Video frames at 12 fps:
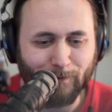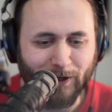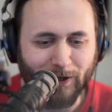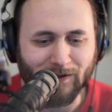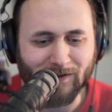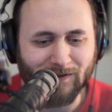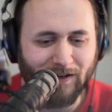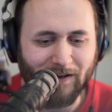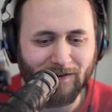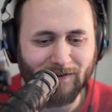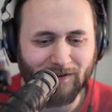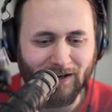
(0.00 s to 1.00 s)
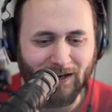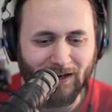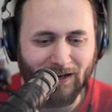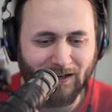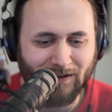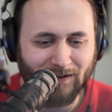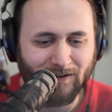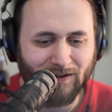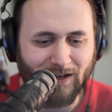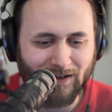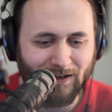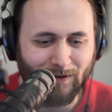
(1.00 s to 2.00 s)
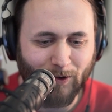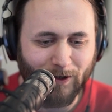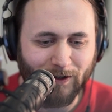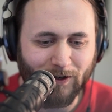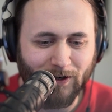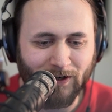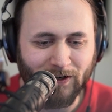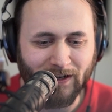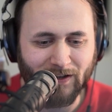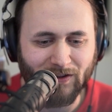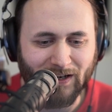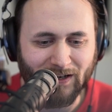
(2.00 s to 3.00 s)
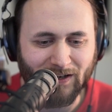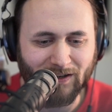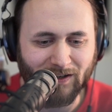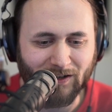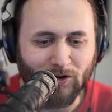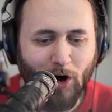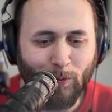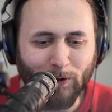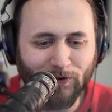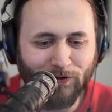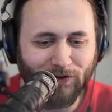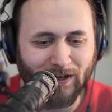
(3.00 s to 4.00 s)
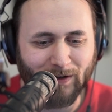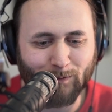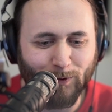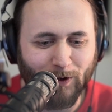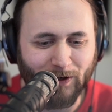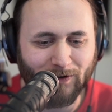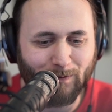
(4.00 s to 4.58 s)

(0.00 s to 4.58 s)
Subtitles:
vertices and then the polygon and then the normals that point the